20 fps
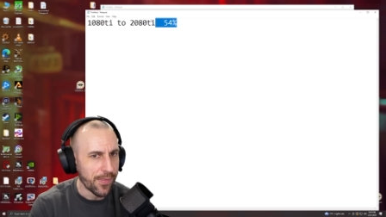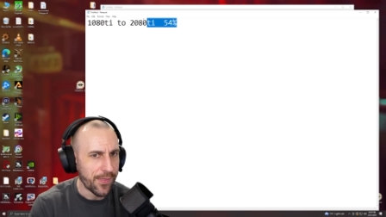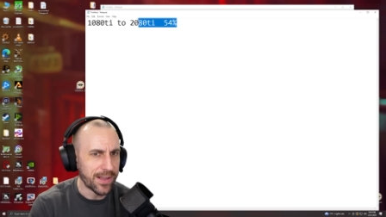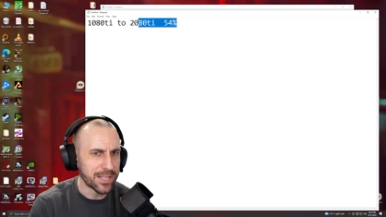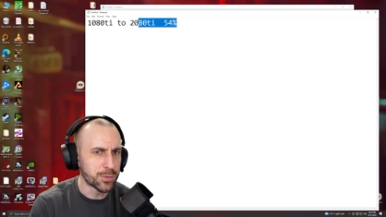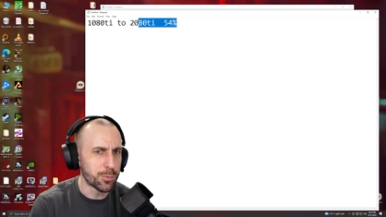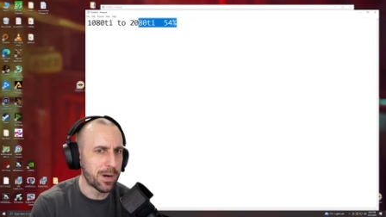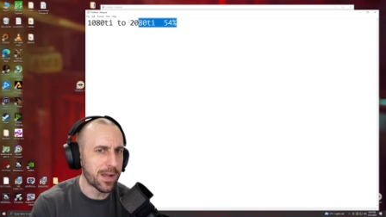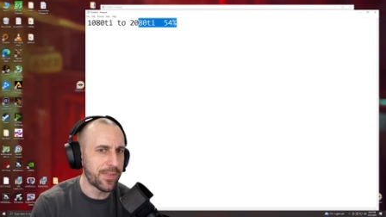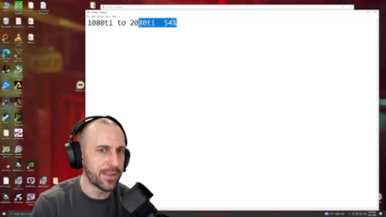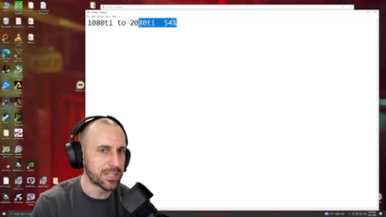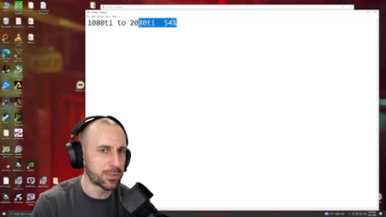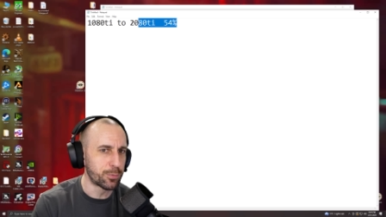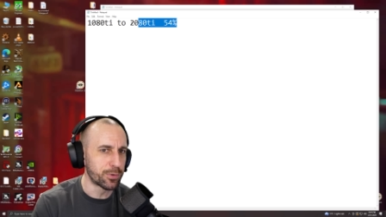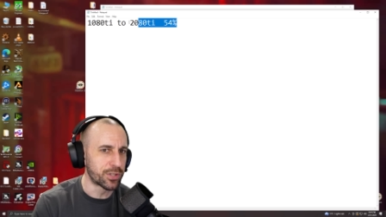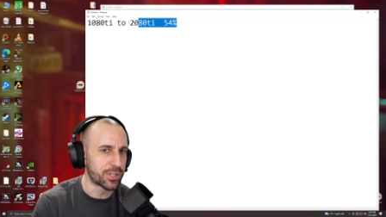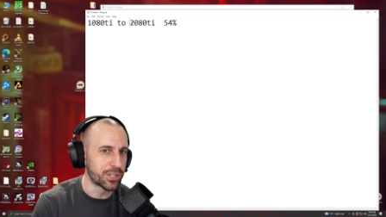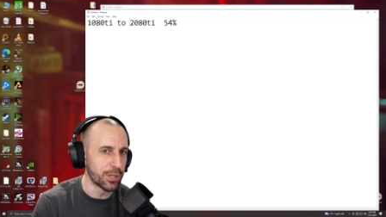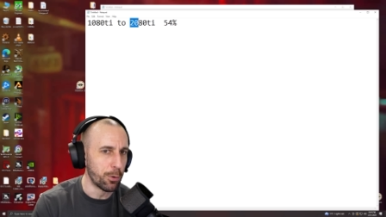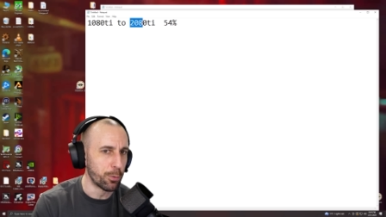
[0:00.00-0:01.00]
That's why this
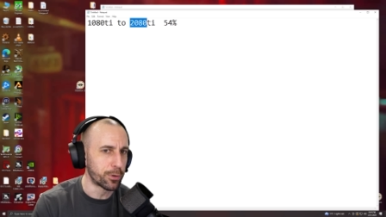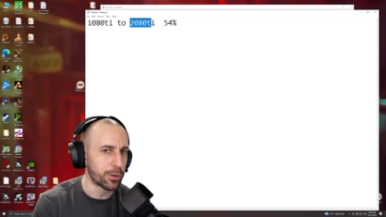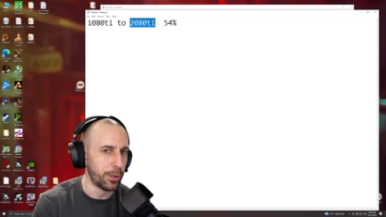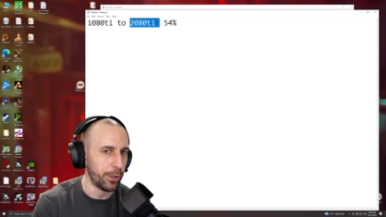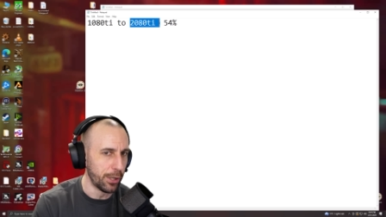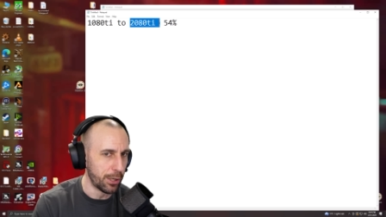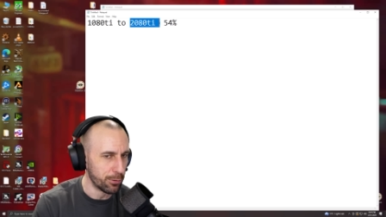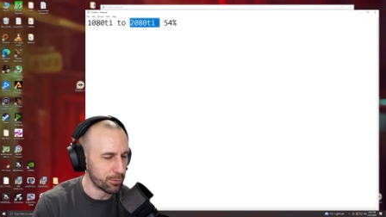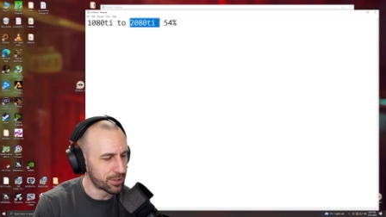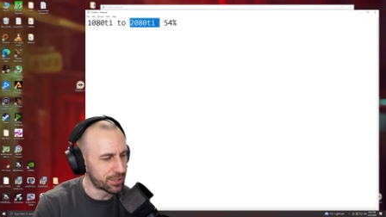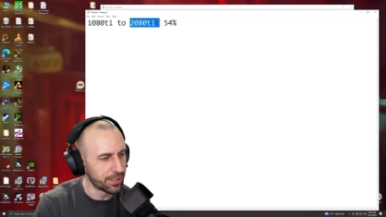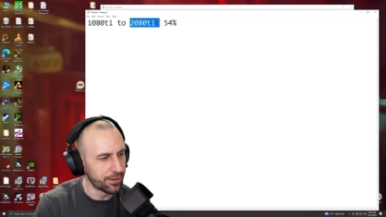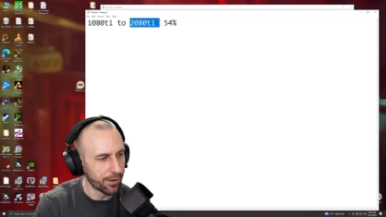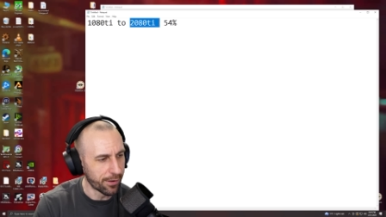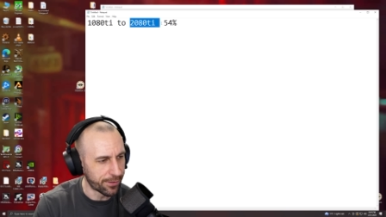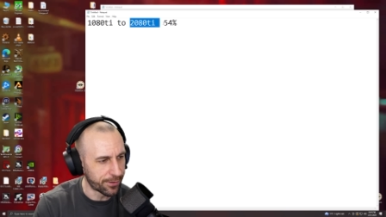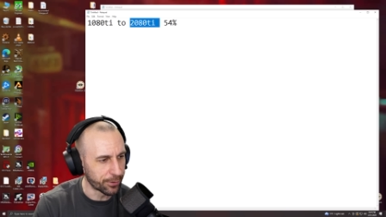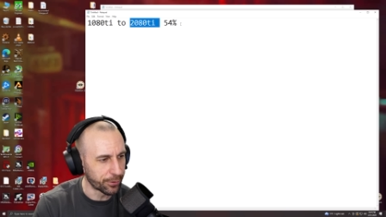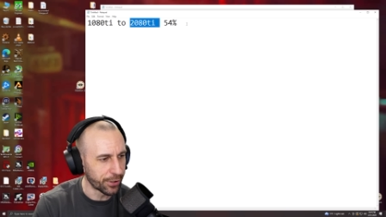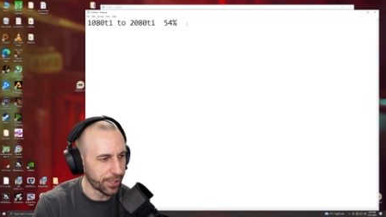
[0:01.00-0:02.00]
was so close to the
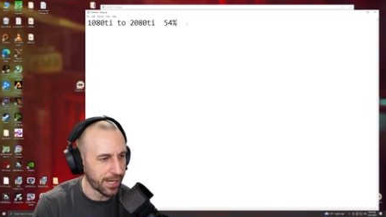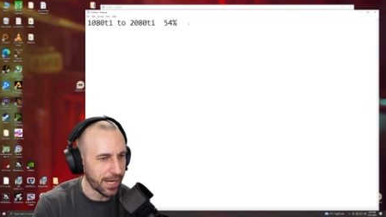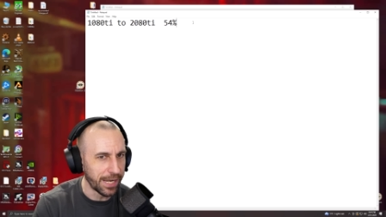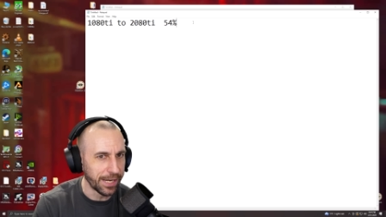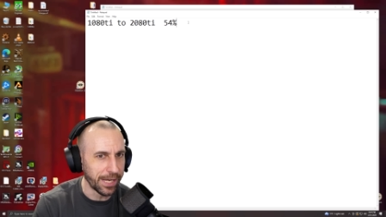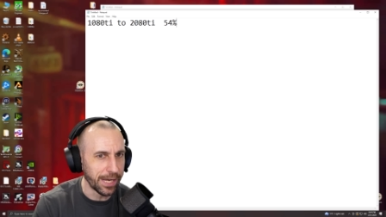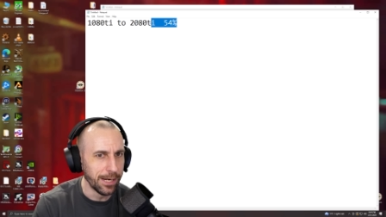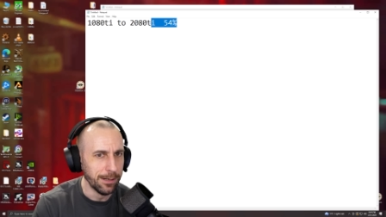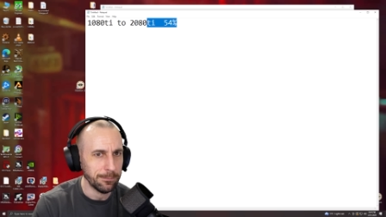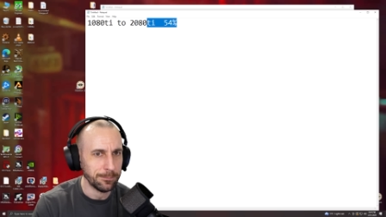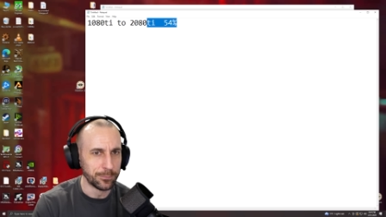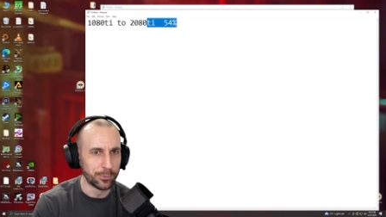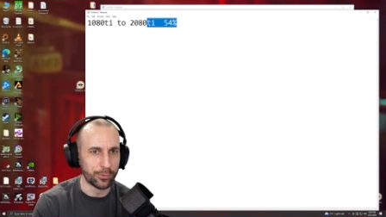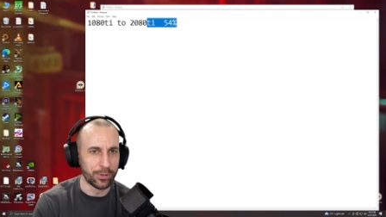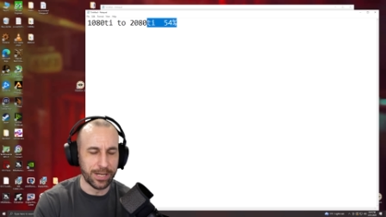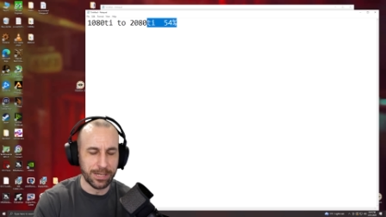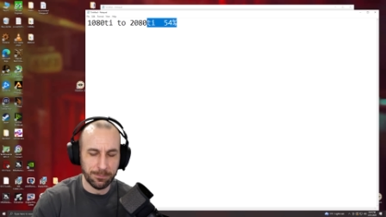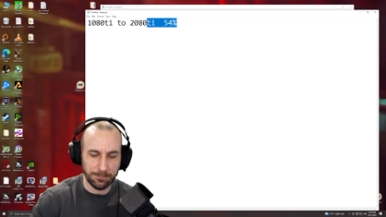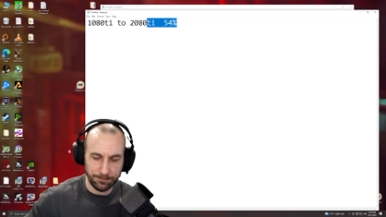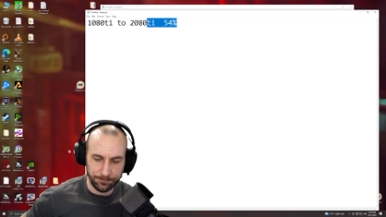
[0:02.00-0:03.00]
3080,
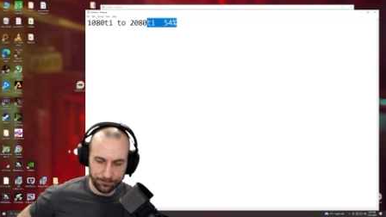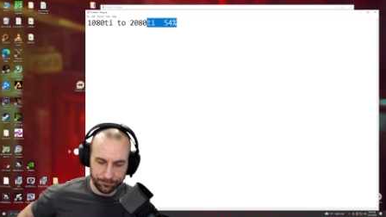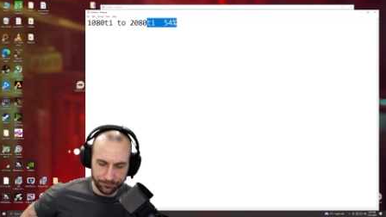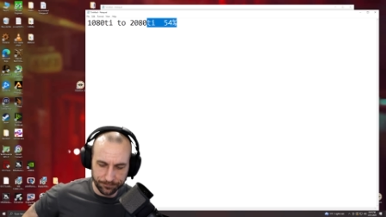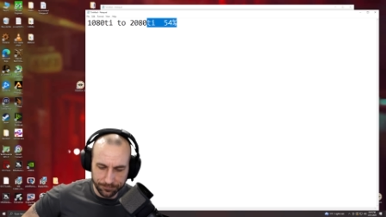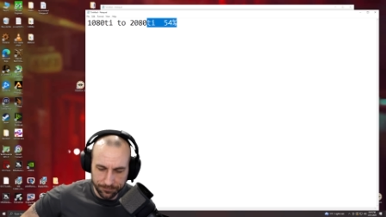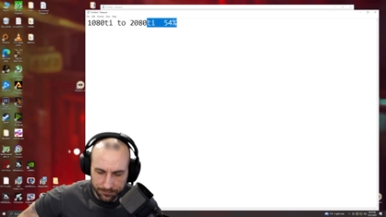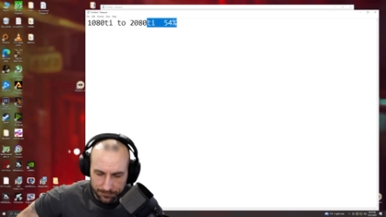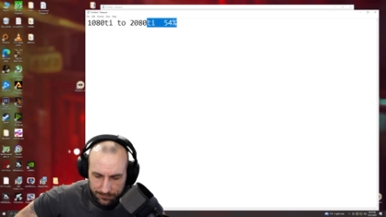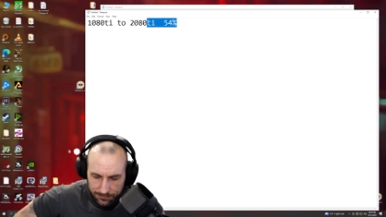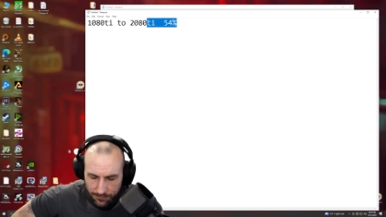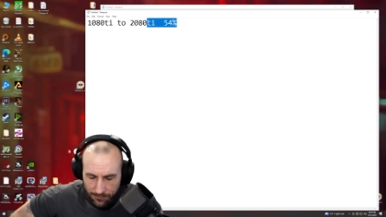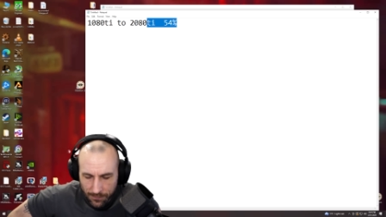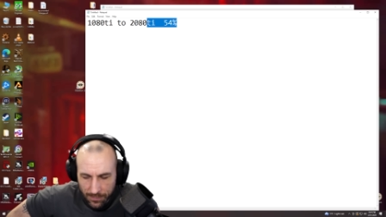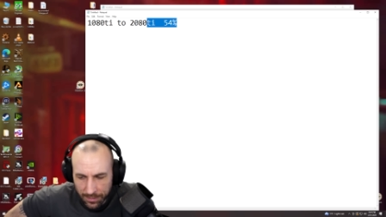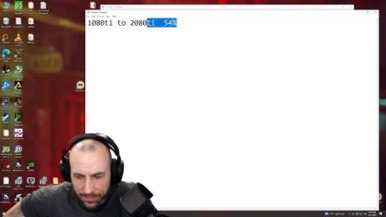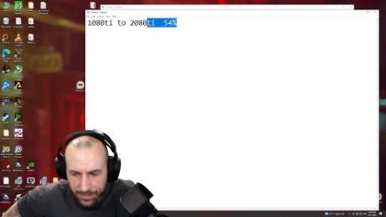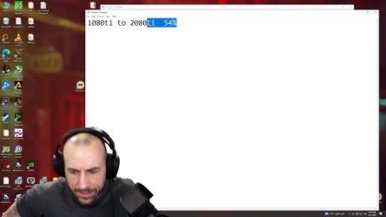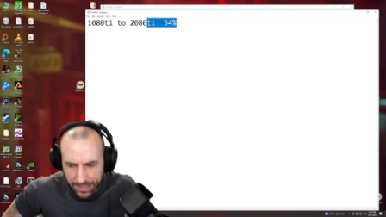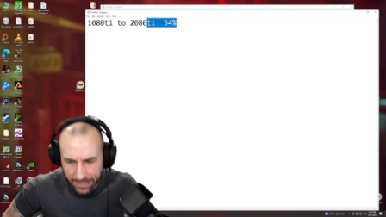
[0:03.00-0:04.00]
right?
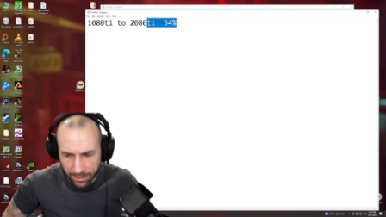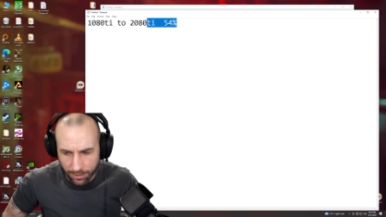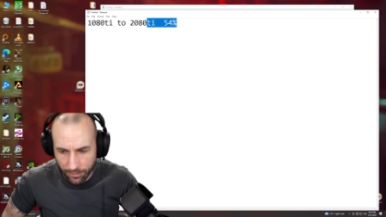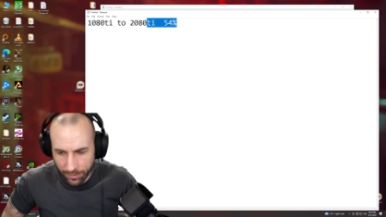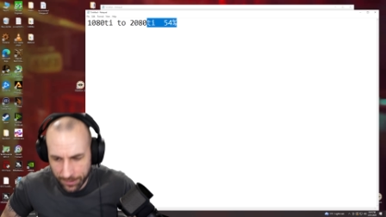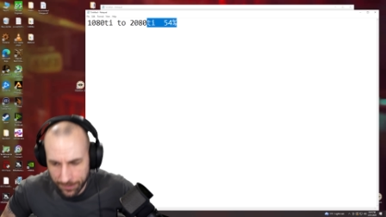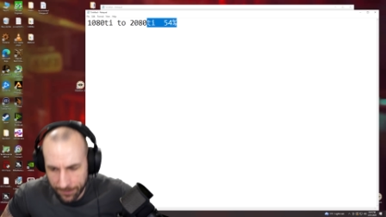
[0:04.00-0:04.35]
Now,